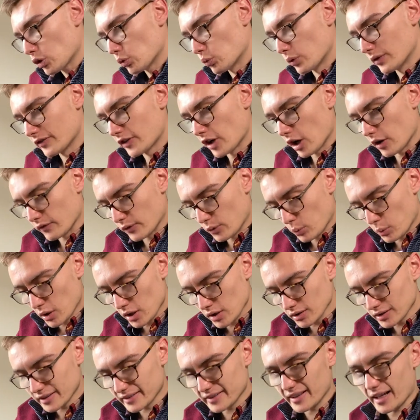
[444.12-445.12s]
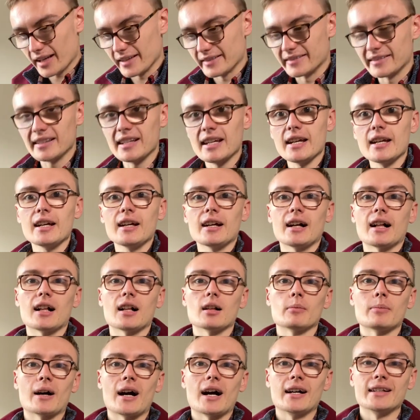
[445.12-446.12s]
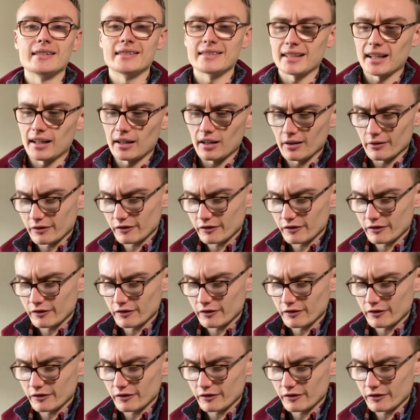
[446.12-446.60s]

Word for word: We've got The World as I See It, Albert Einstein.